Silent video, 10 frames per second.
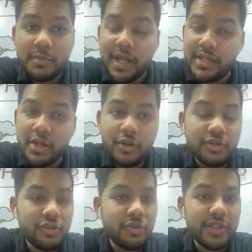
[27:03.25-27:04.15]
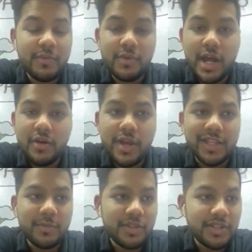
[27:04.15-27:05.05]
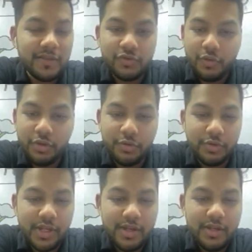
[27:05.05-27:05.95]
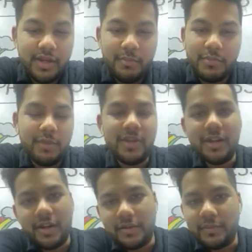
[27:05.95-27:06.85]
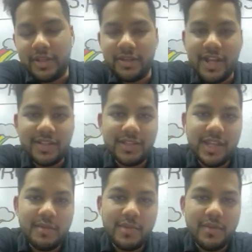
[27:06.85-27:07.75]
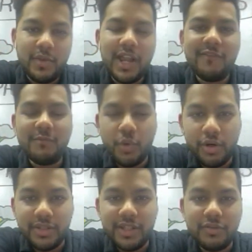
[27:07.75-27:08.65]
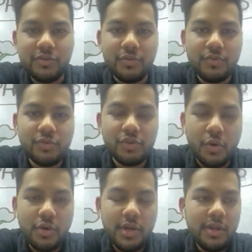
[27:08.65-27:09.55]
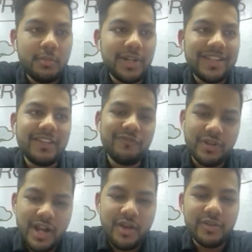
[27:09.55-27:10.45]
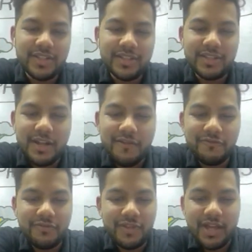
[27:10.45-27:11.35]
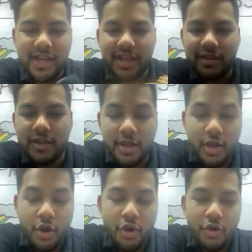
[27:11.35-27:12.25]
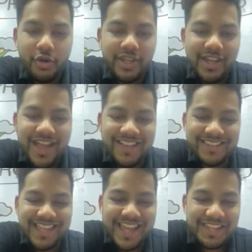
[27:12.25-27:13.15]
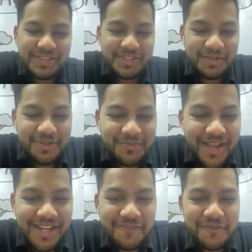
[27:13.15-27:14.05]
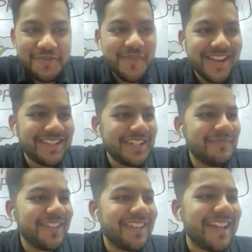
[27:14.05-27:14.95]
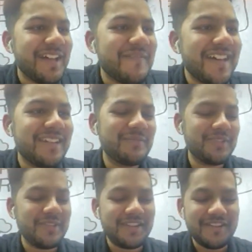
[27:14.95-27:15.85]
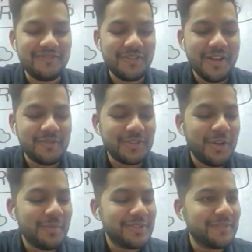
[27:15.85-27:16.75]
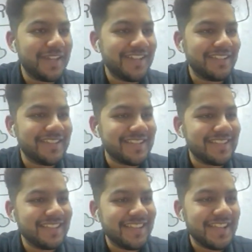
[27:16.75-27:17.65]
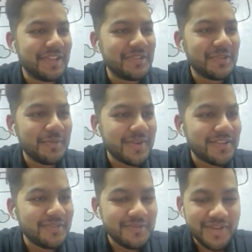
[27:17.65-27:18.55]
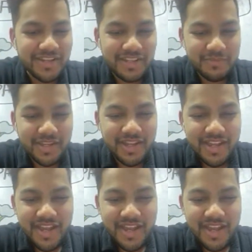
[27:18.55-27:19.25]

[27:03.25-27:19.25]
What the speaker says: I cannot show them now as much as I've shown you today. Maybe in the next AMA we'll have more things to show, but I think for now this is enough. Oh, okay, yes. Thank you so much, Michael, for reminding me. Yeah, man, I'm sorry. I was almost forgetting this. Thank you so much for reminding me.